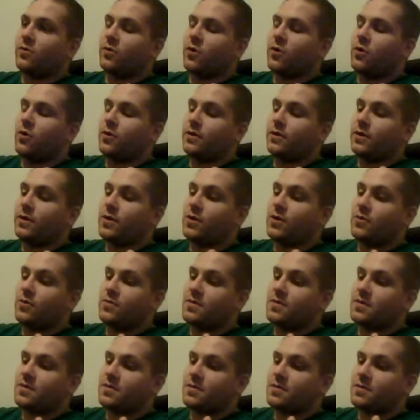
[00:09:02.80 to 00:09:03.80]
they're going to
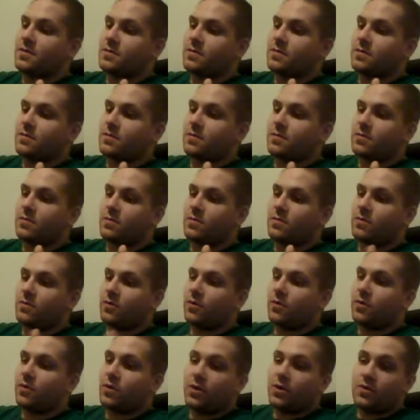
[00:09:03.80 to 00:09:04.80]
use
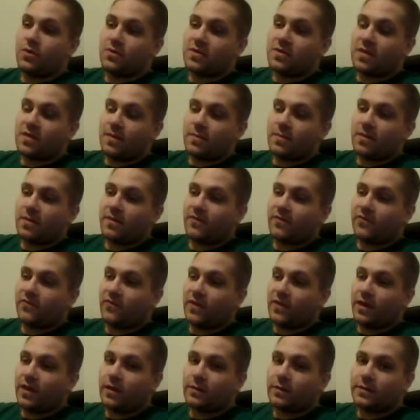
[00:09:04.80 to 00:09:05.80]
him in the
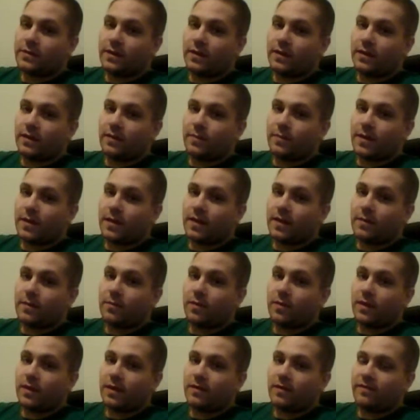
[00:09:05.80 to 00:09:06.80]
field a little bit. I
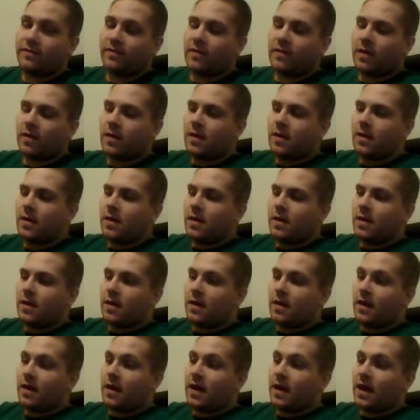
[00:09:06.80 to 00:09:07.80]
believe
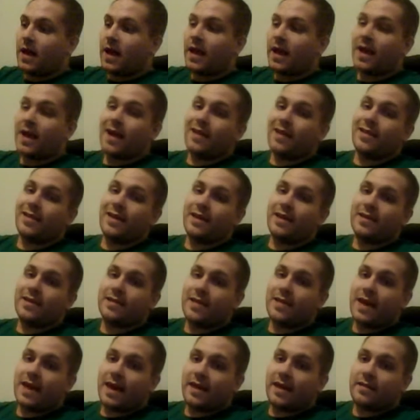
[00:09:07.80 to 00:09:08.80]
I
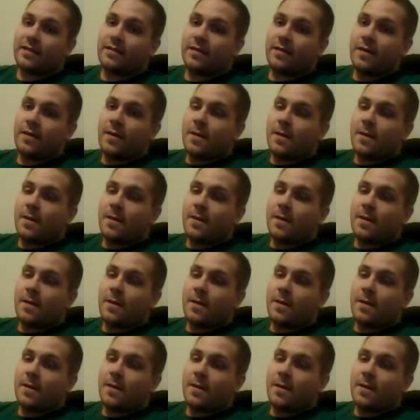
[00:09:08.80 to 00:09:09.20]
like that